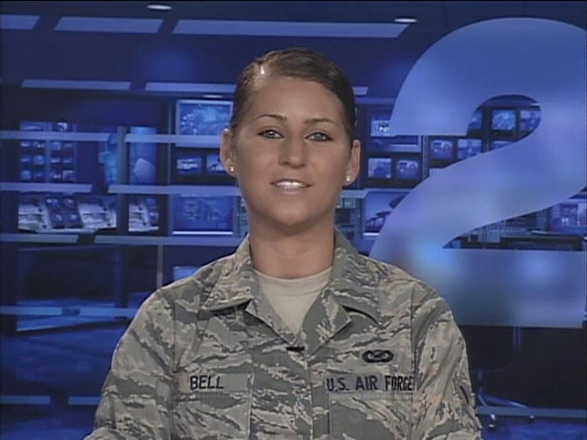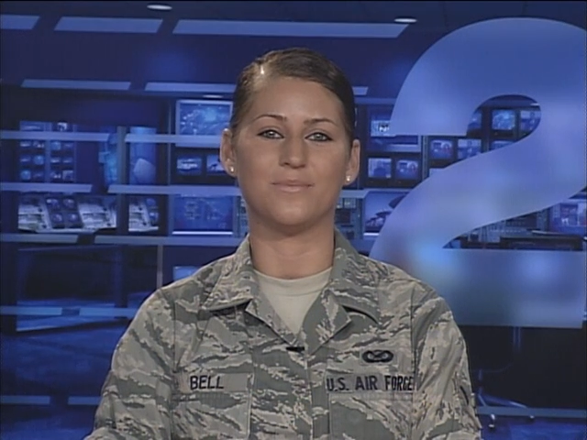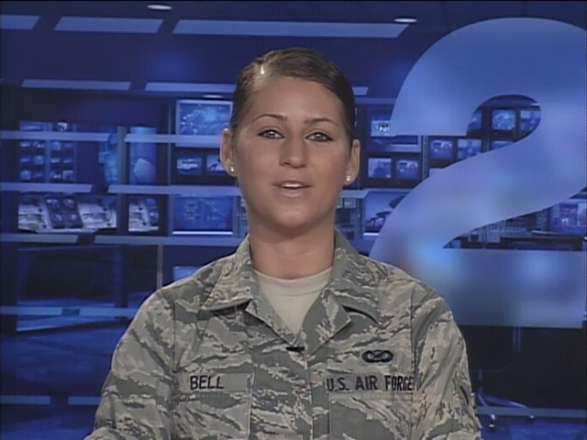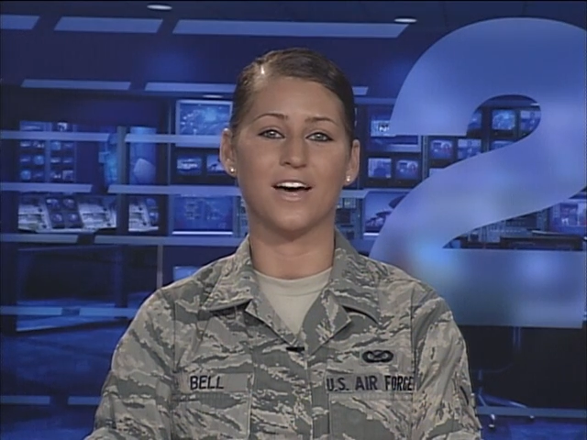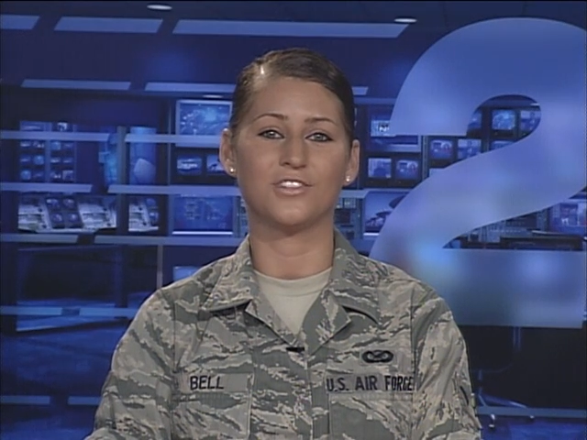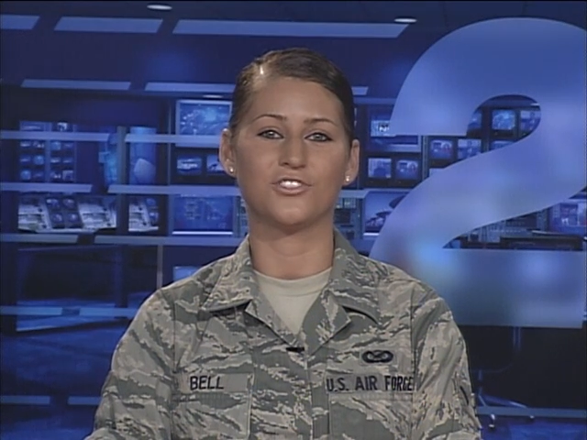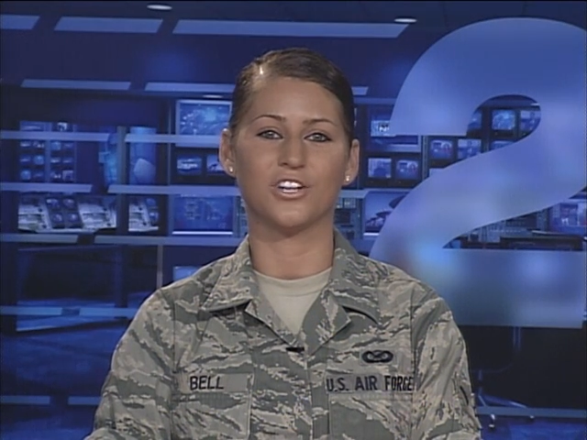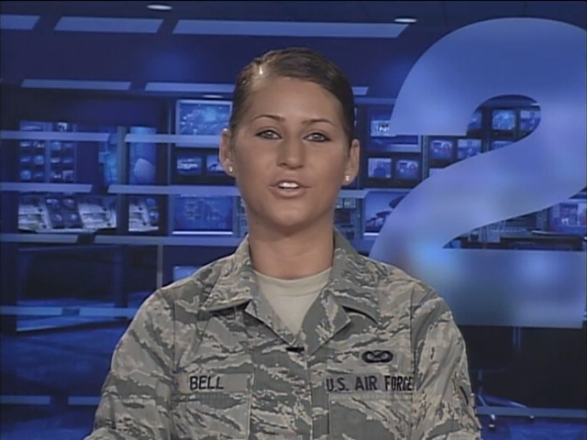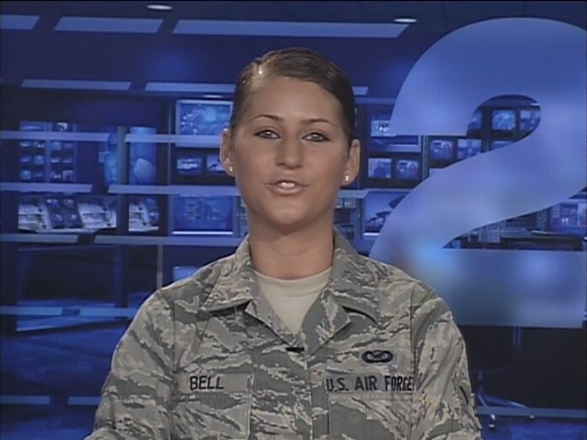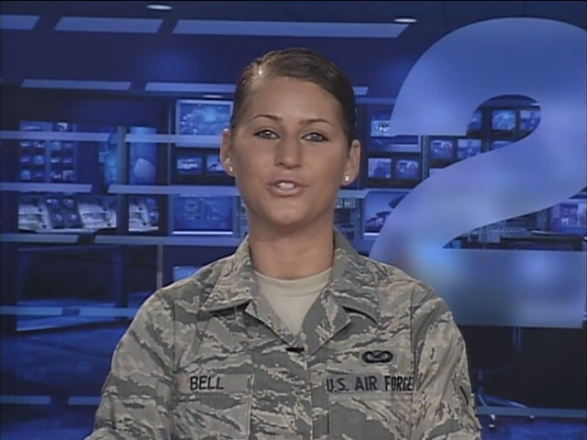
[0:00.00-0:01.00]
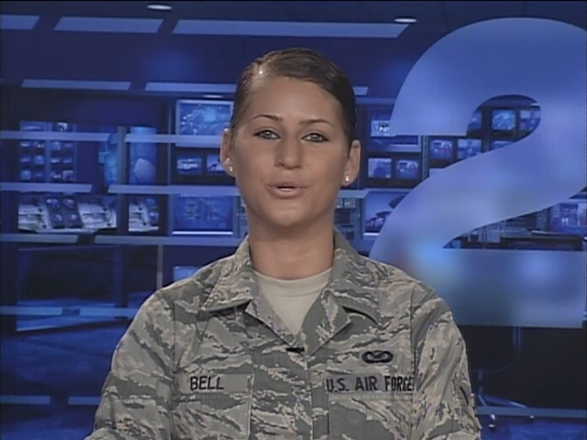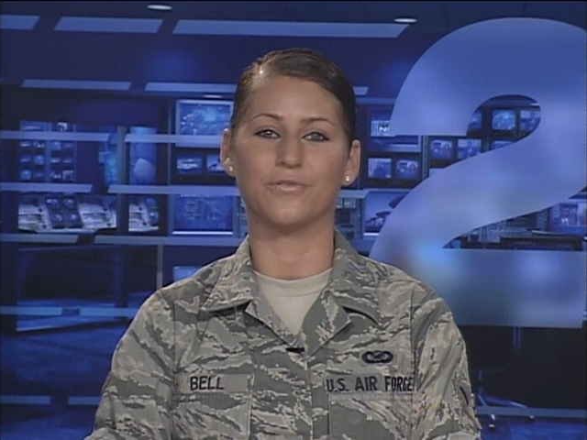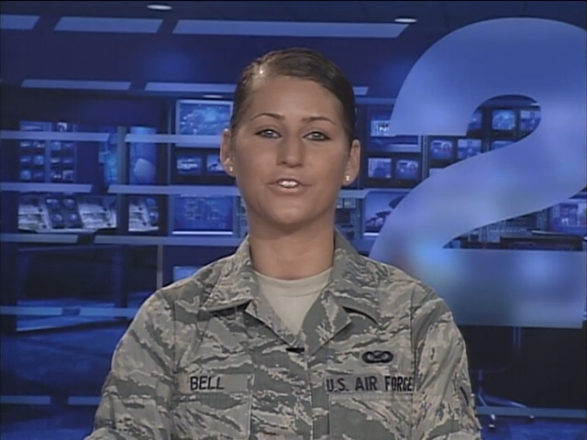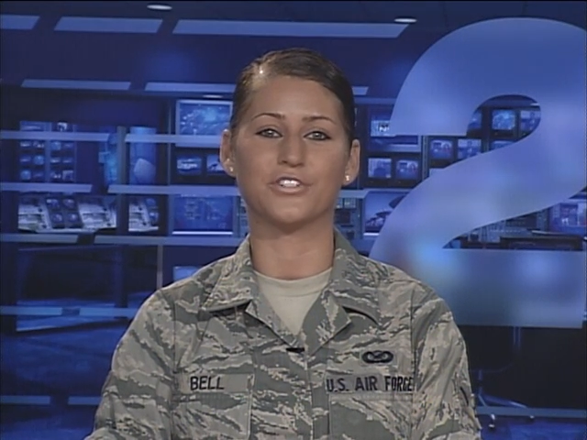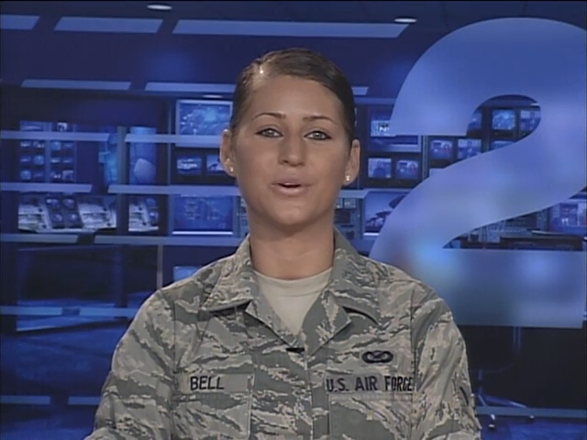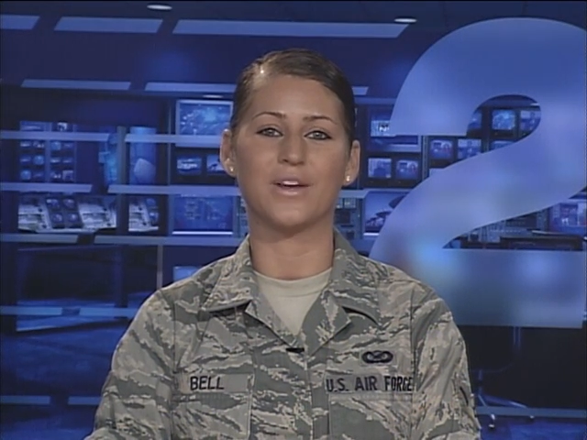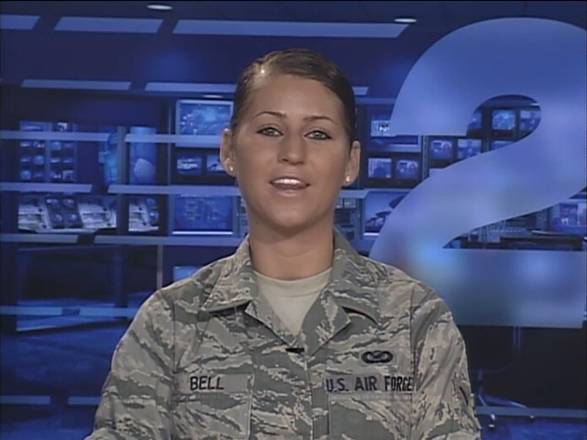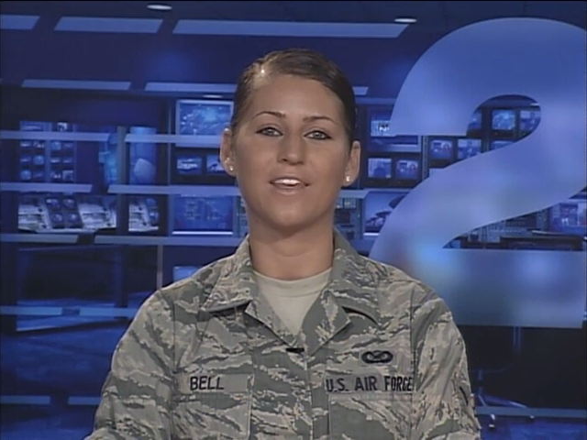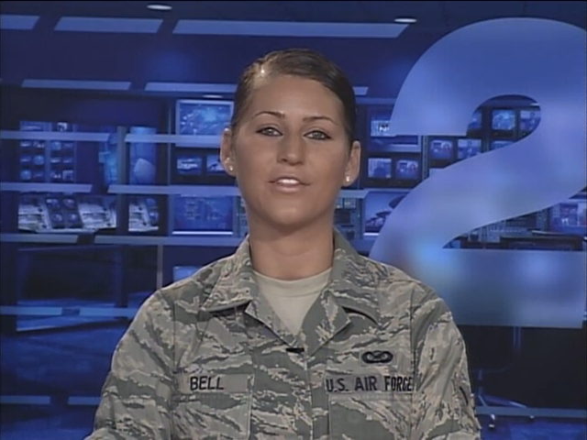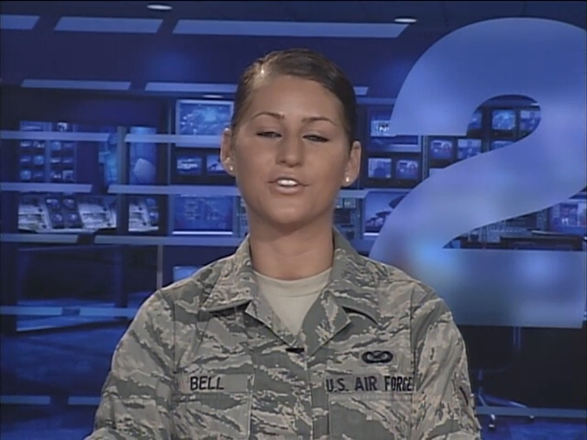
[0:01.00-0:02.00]
CBS Channel 2 for
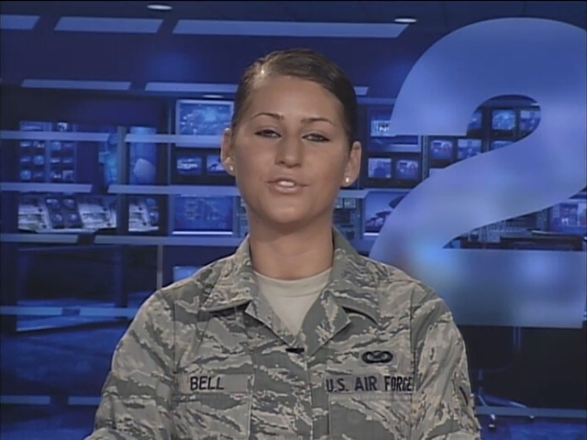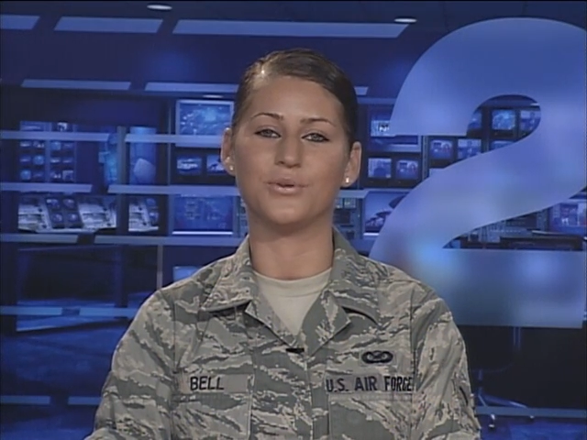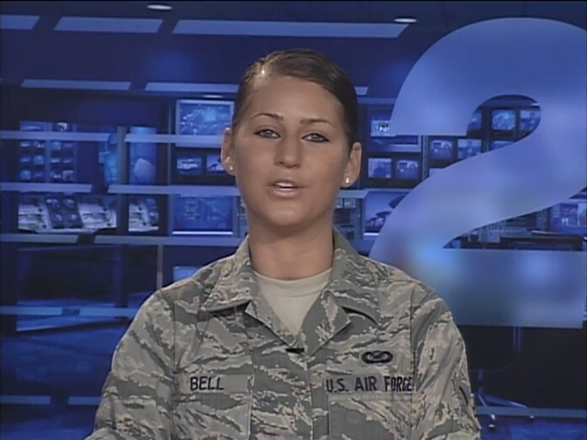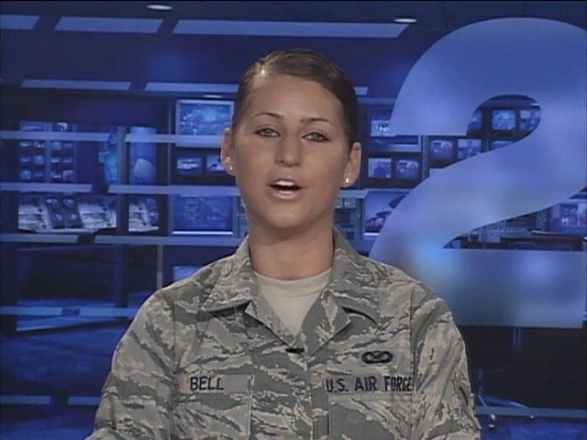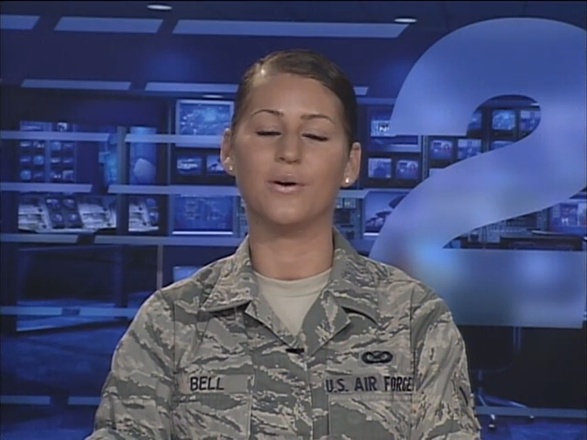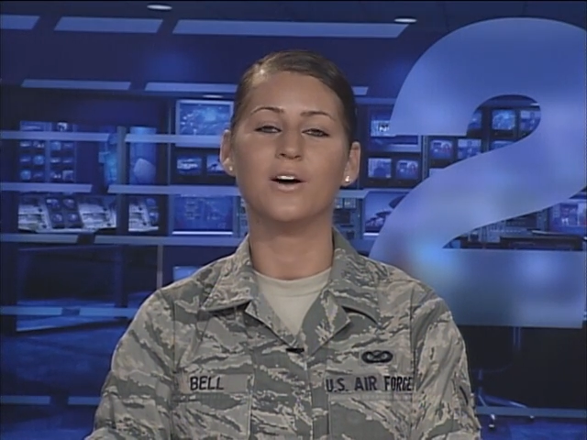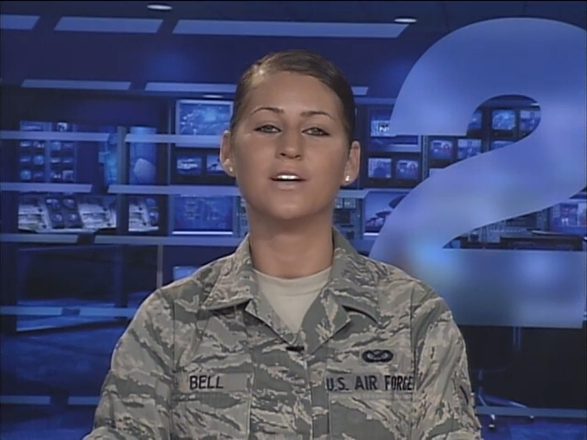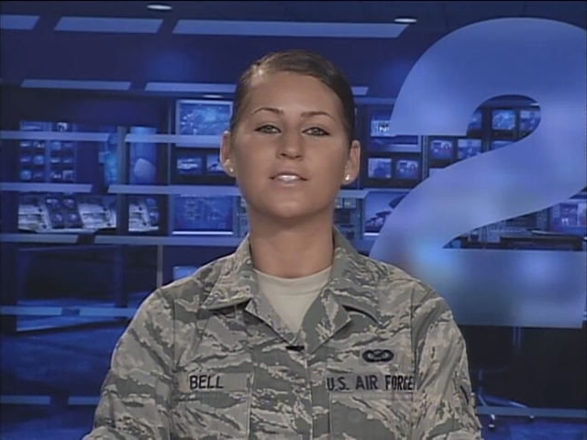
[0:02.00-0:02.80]
donating their studio